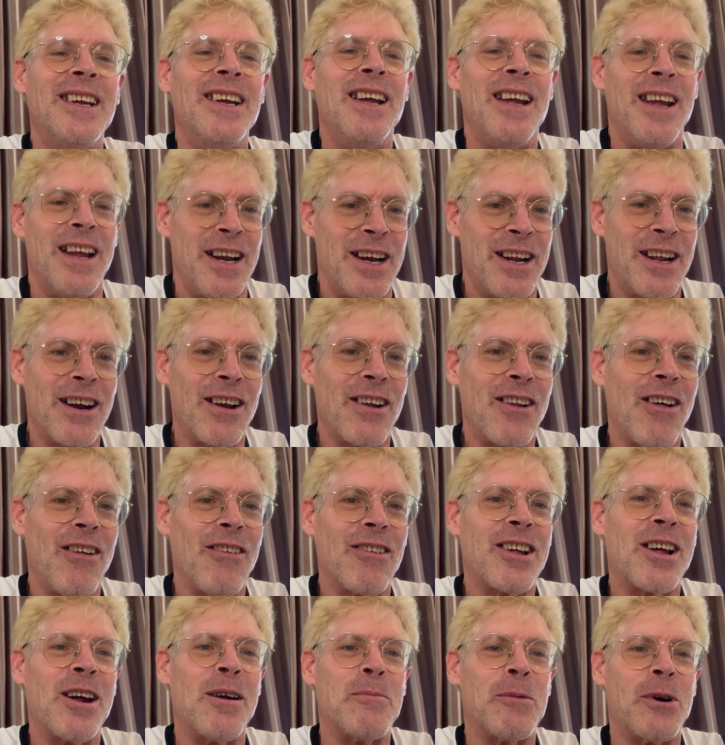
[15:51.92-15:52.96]
and it'll all
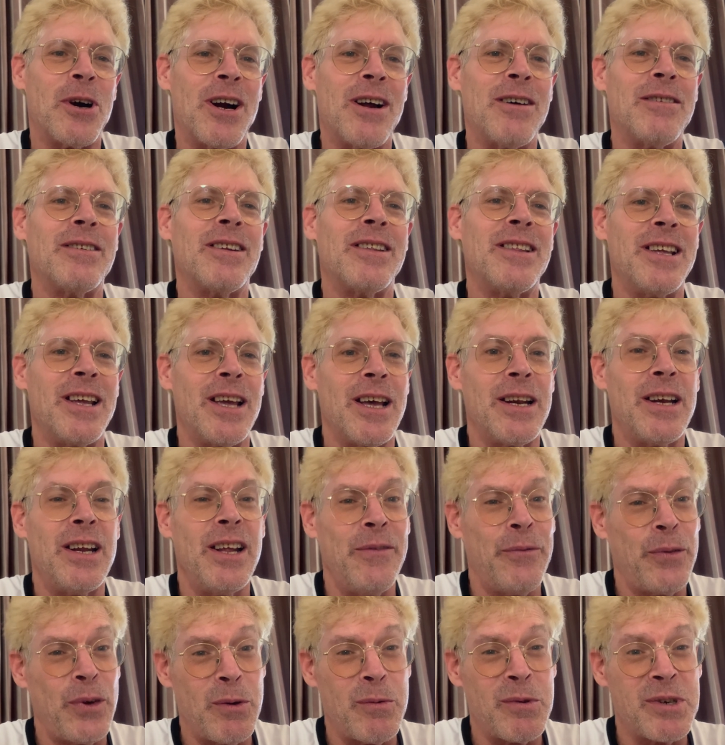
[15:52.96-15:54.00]
come around in the end
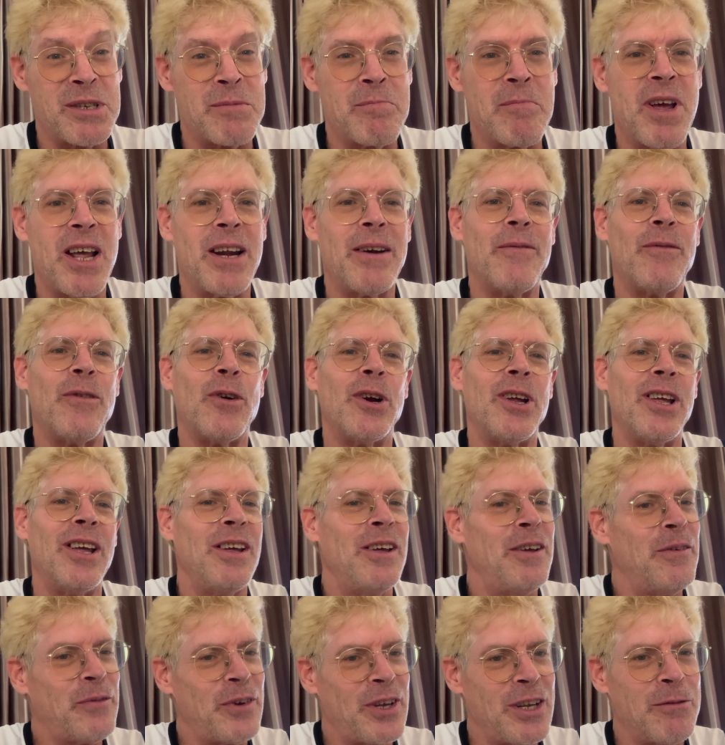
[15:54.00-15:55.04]
if it was meant for you.
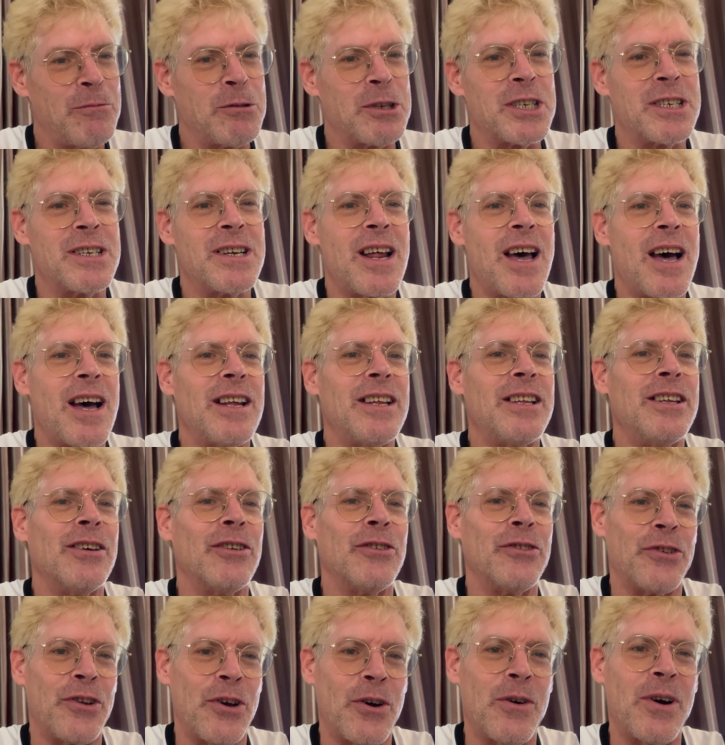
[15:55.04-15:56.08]
If it was not,
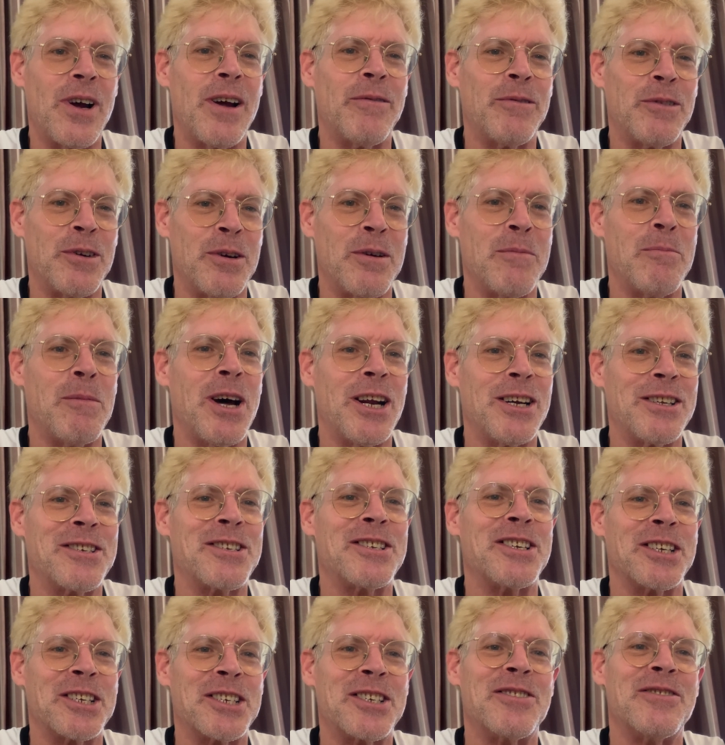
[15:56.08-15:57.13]
you'll know after about
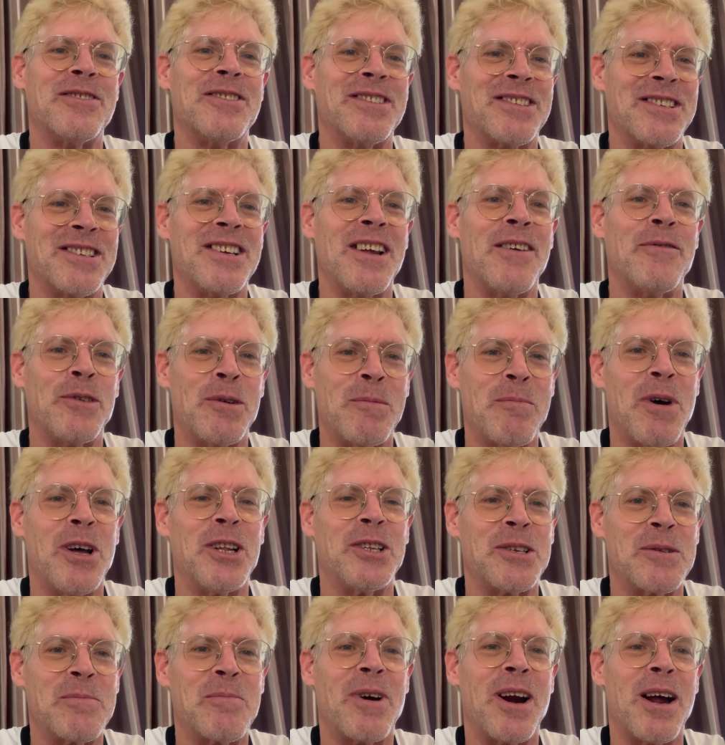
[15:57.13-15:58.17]
6 or 7
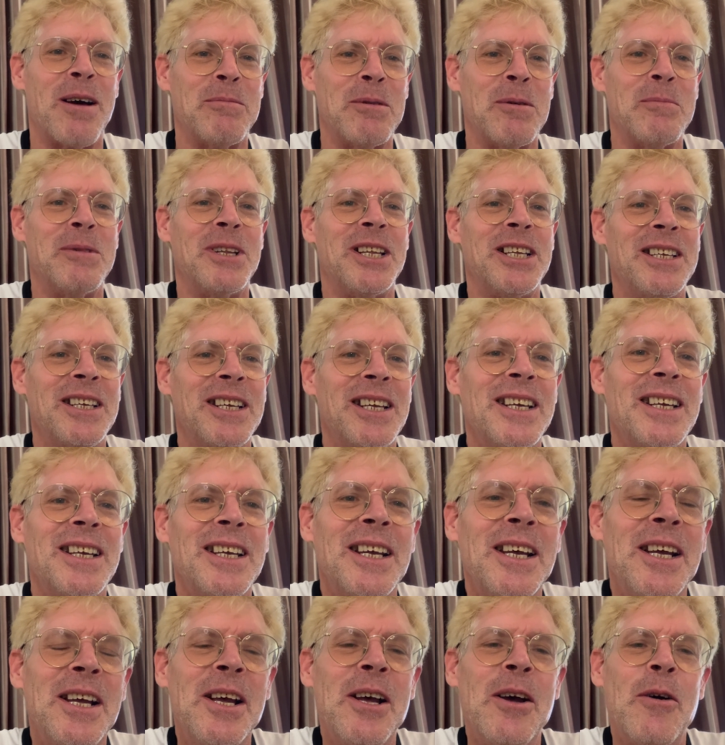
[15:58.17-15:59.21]
months probably.
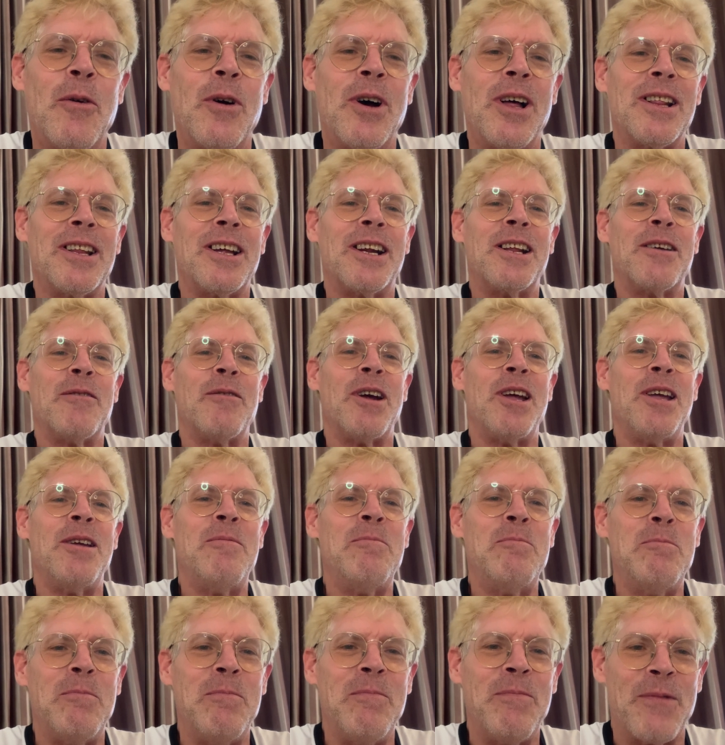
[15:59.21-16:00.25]
Well, anyway,
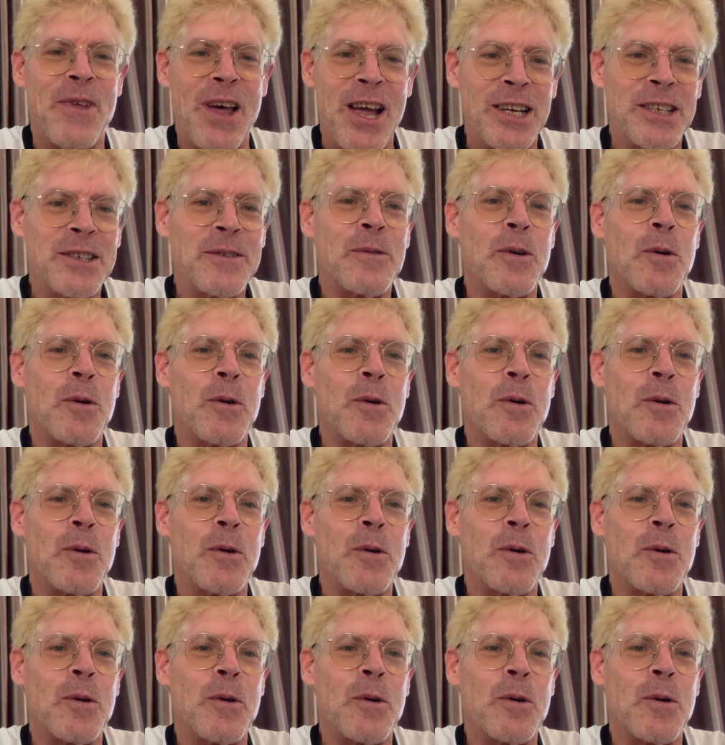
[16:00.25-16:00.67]
thanks for